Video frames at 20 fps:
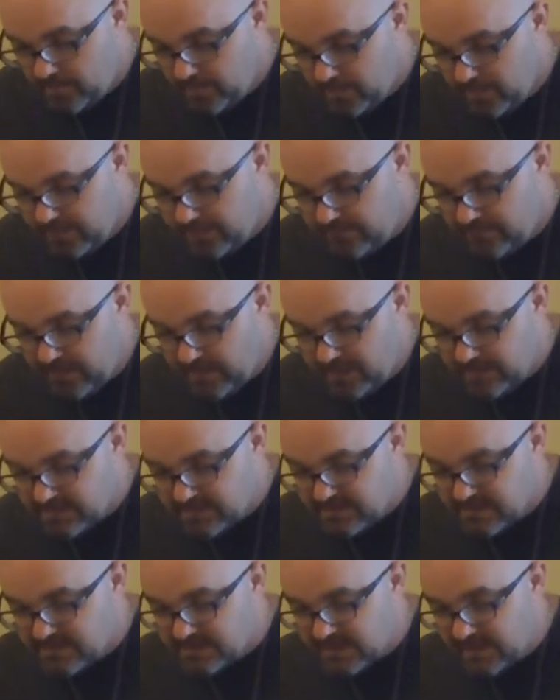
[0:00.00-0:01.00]
when the
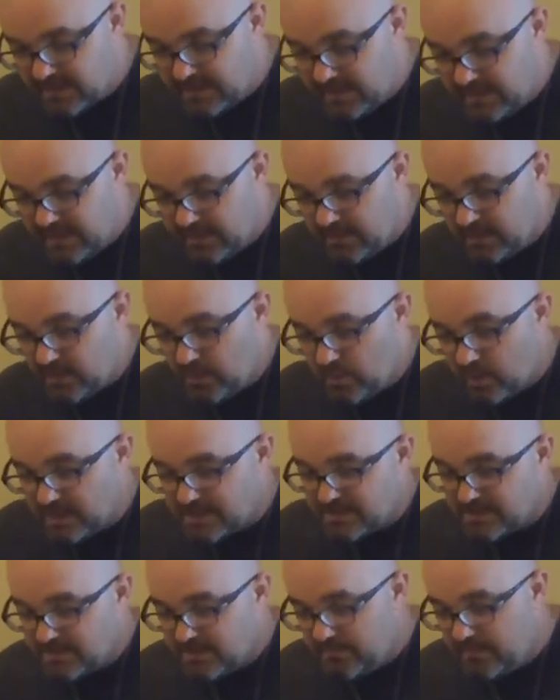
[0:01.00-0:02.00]
Pharisees again
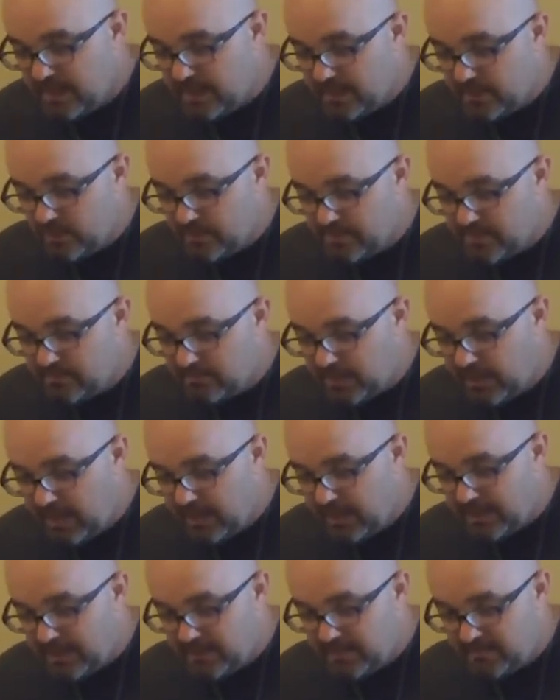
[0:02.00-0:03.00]
questioned the man who had been
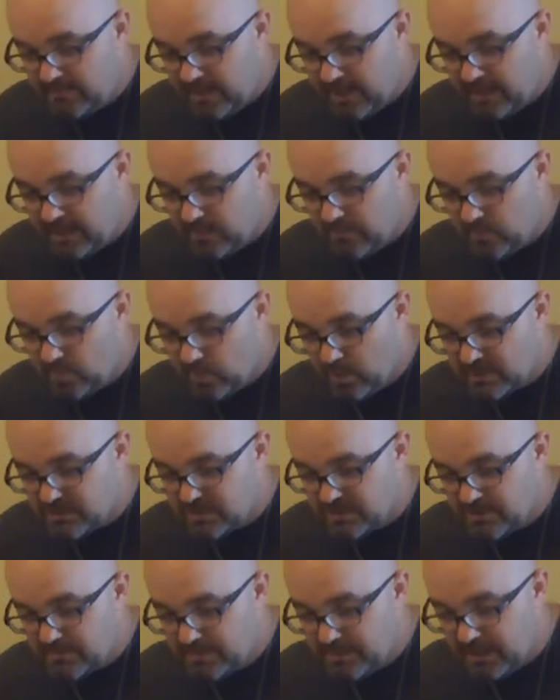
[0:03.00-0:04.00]
blind and demanded, "What's
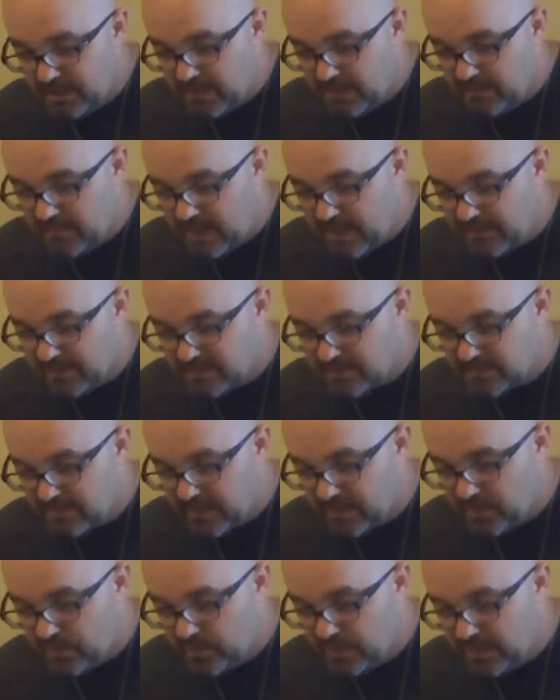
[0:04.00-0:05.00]
your opinion about this
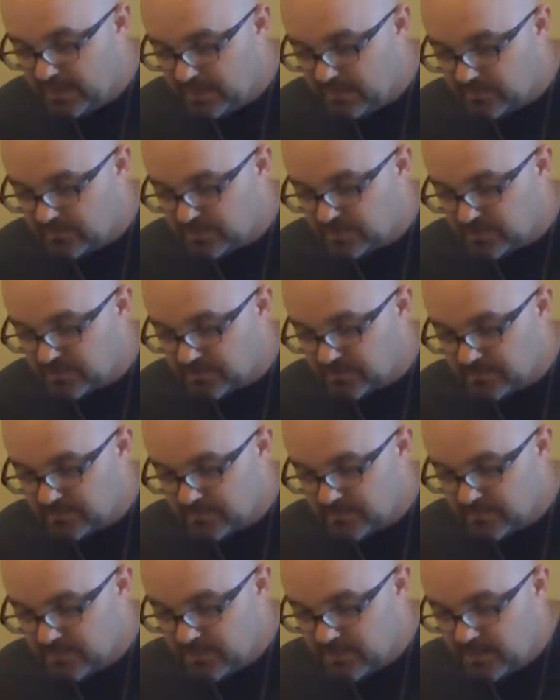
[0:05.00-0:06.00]
man who healed you?"
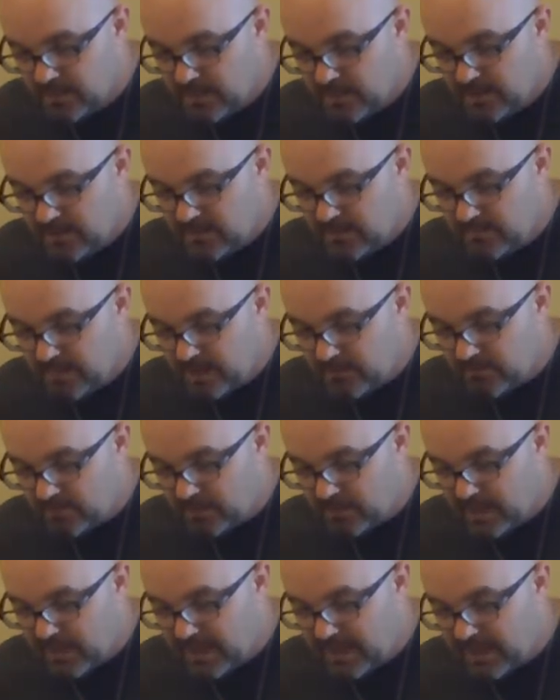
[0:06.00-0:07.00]
The man
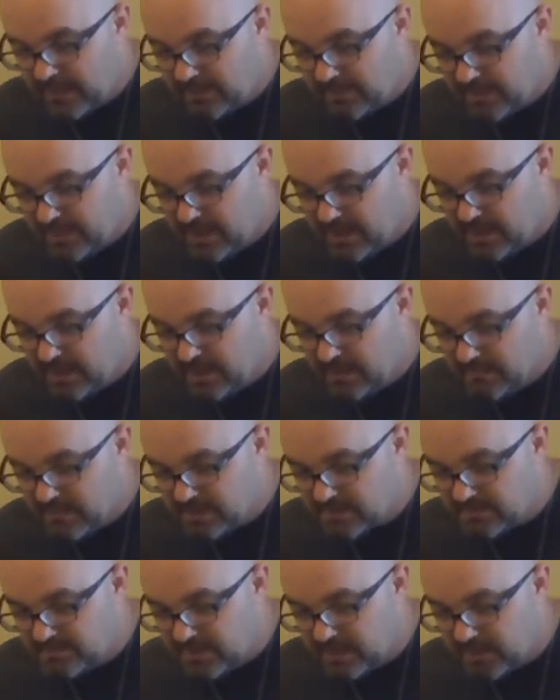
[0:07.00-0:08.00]
replied, "I think he
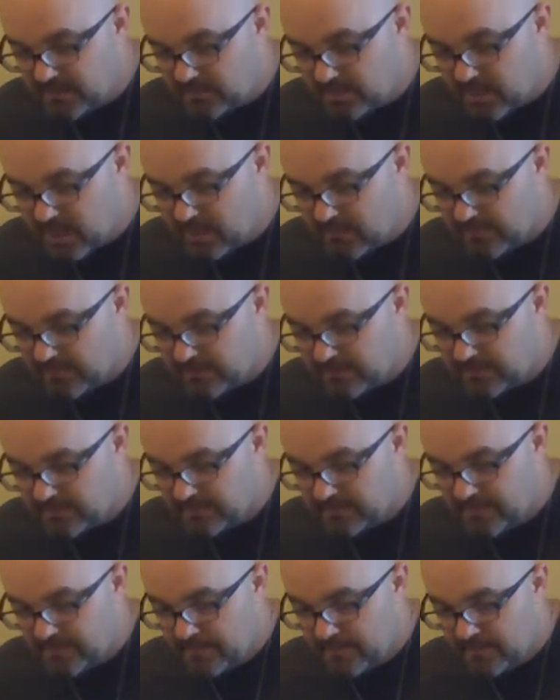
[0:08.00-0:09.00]
must be a prophet."
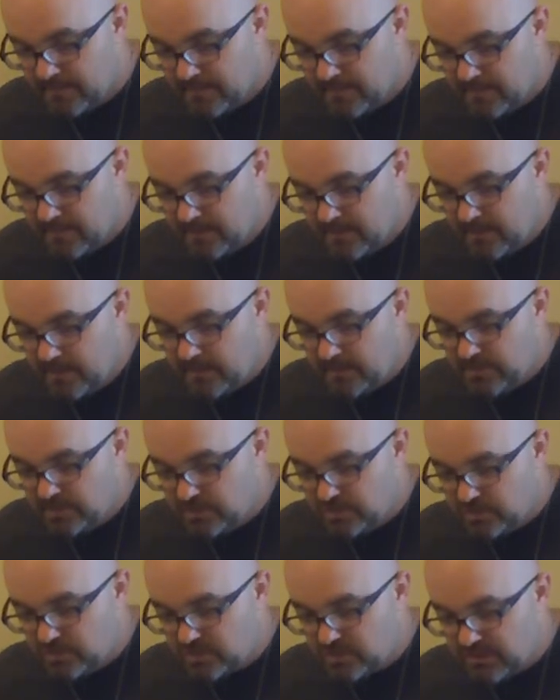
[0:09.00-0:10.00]
The
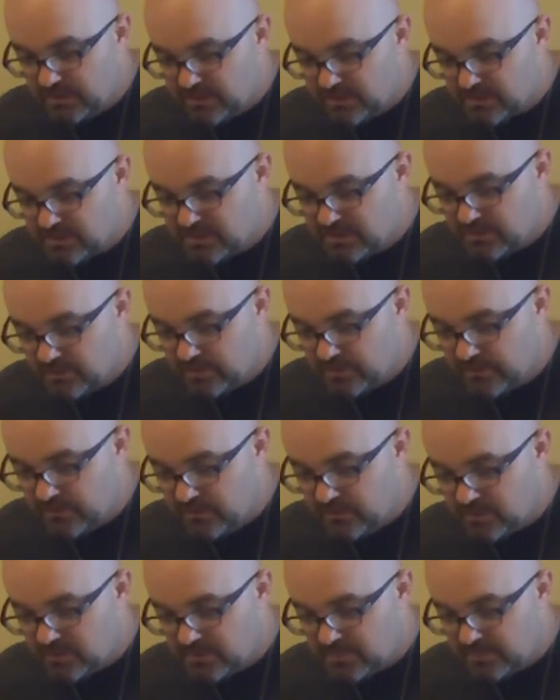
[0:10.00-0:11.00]
Jewish leaders still
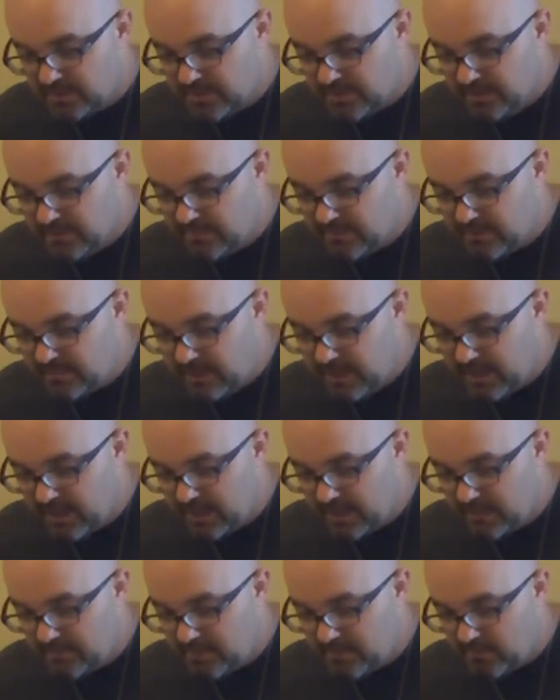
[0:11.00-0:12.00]
refused to believe the man
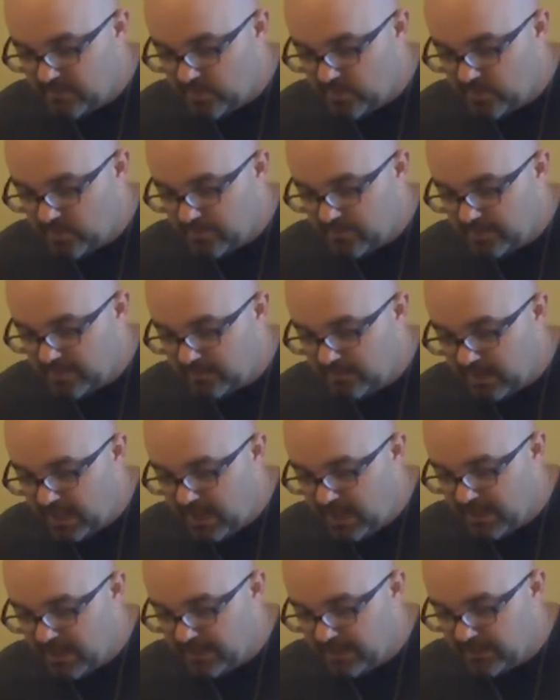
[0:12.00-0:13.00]
had been
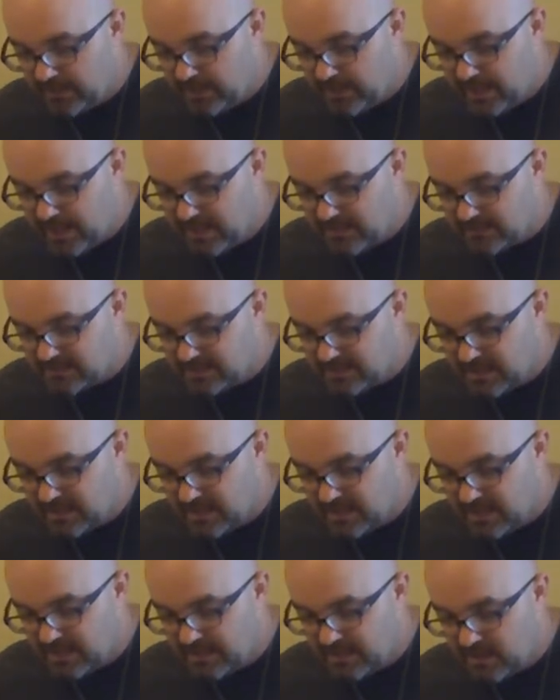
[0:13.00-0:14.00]
blind and could now
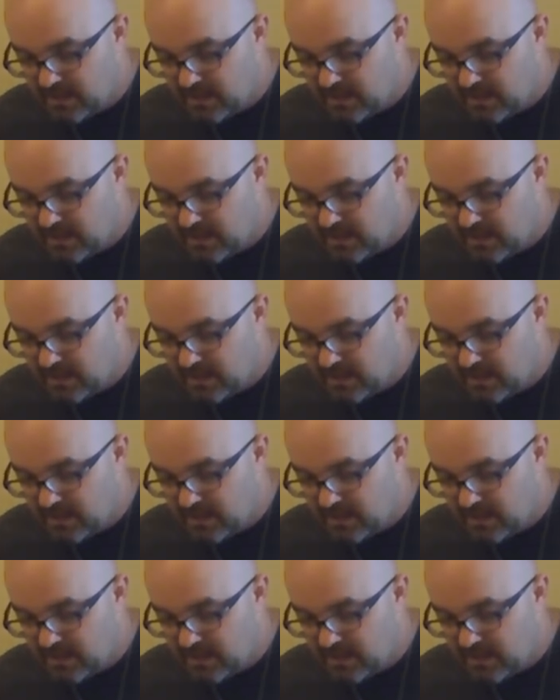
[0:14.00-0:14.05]
see, and they